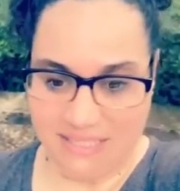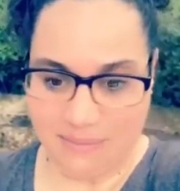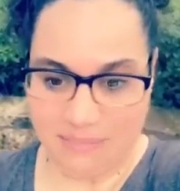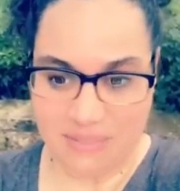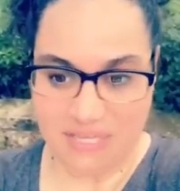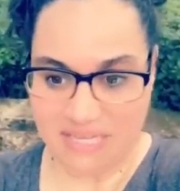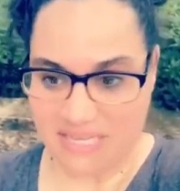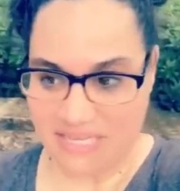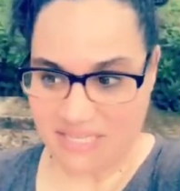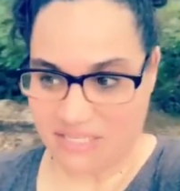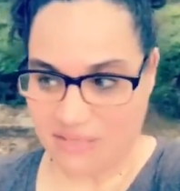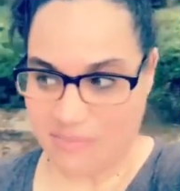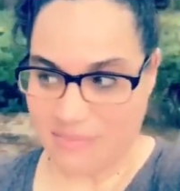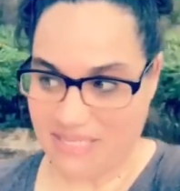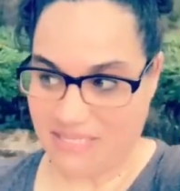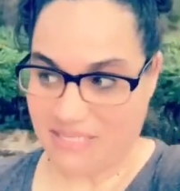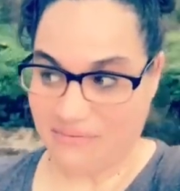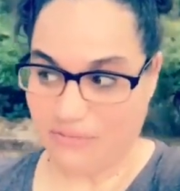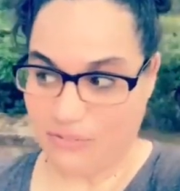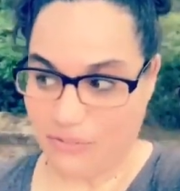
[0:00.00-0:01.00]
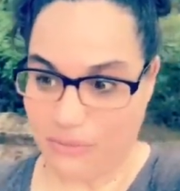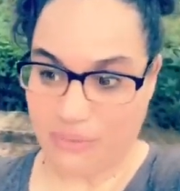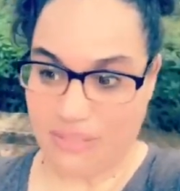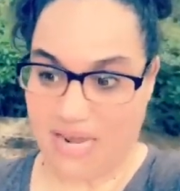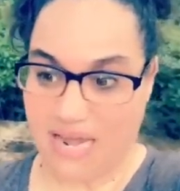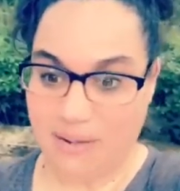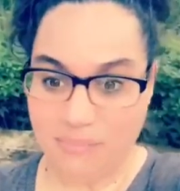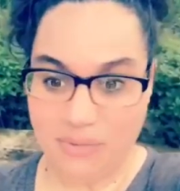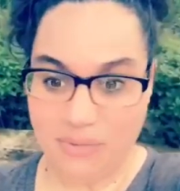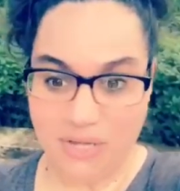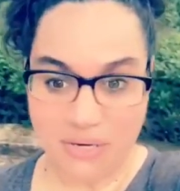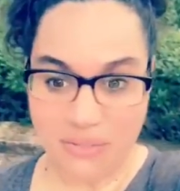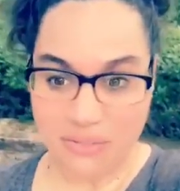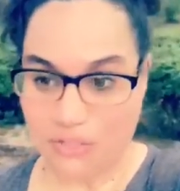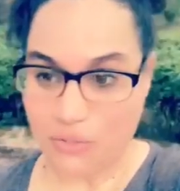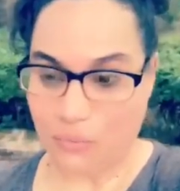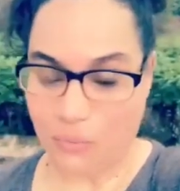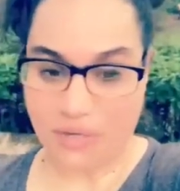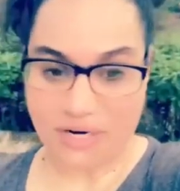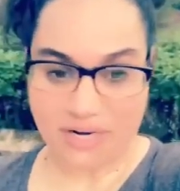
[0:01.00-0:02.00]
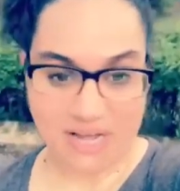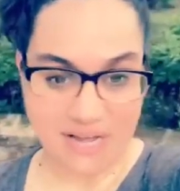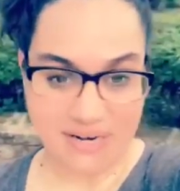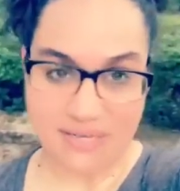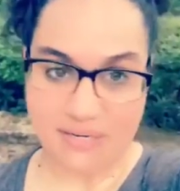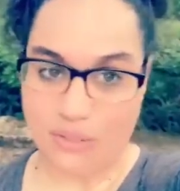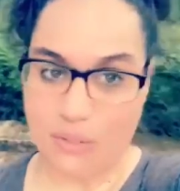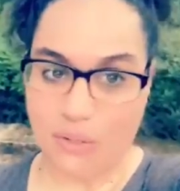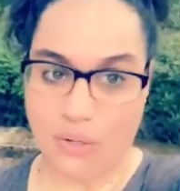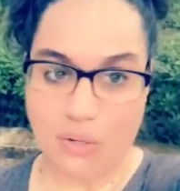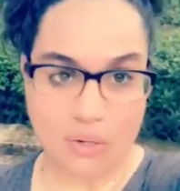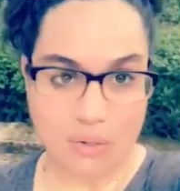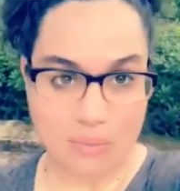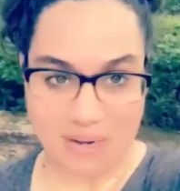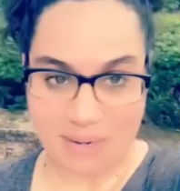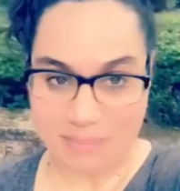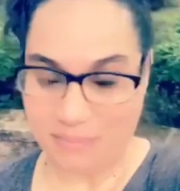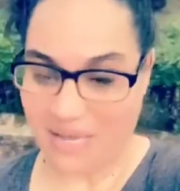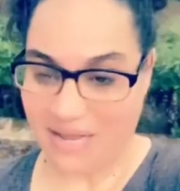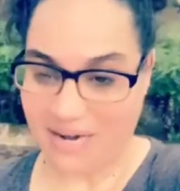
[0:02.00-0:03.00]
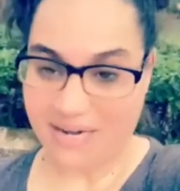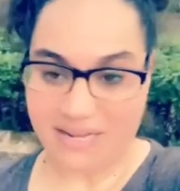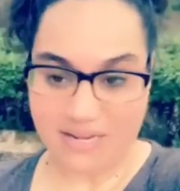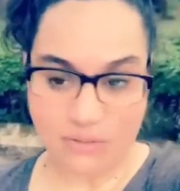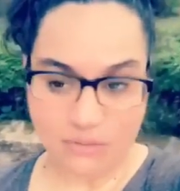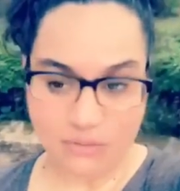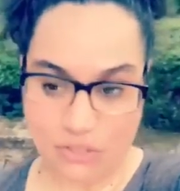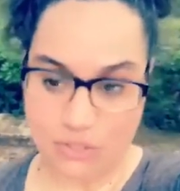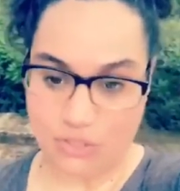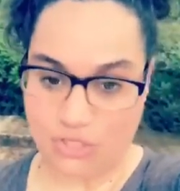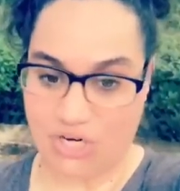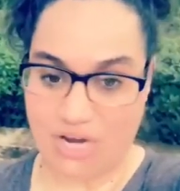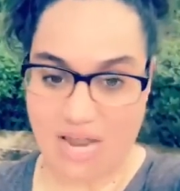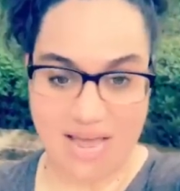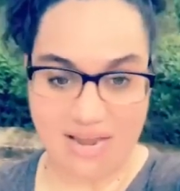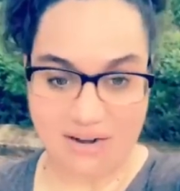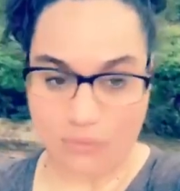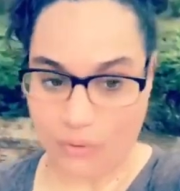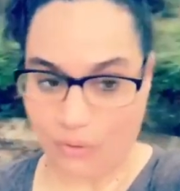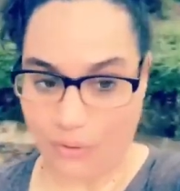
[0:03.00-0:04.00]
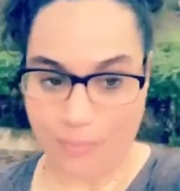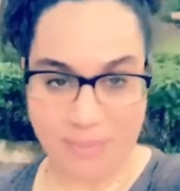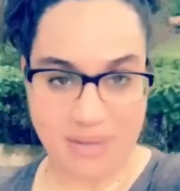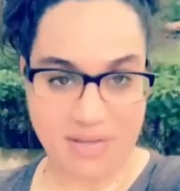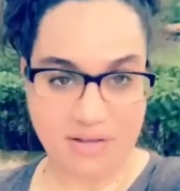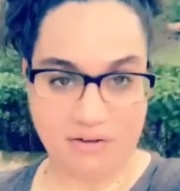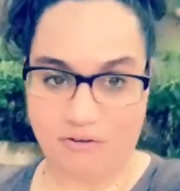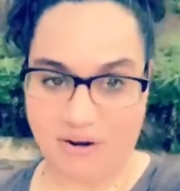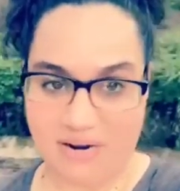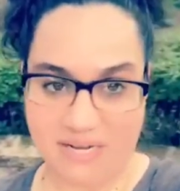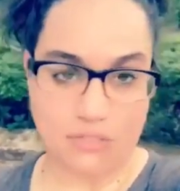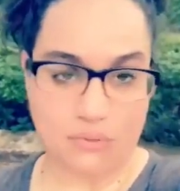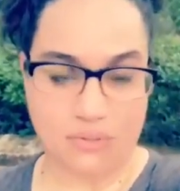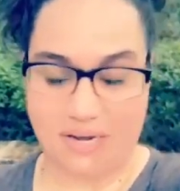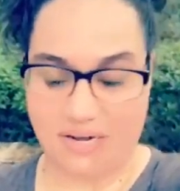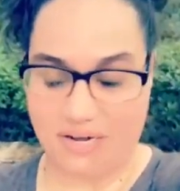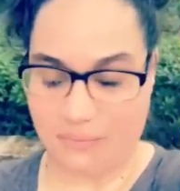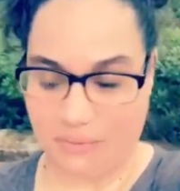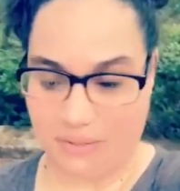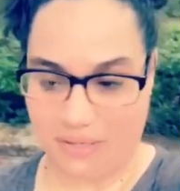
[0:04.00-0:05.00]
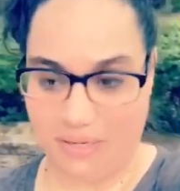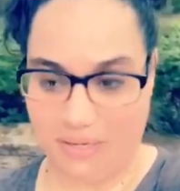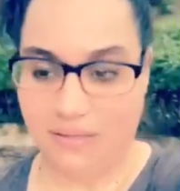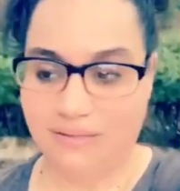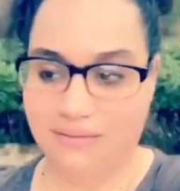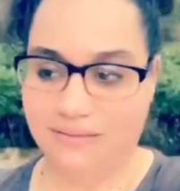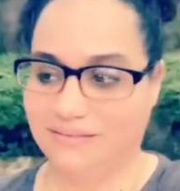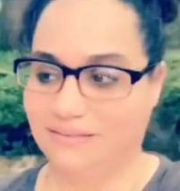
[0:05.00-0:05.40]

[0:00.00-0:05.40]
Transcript: thinking to myself, dude, I'm here to work out and go home. I'm not here to chat or make friends with anyone.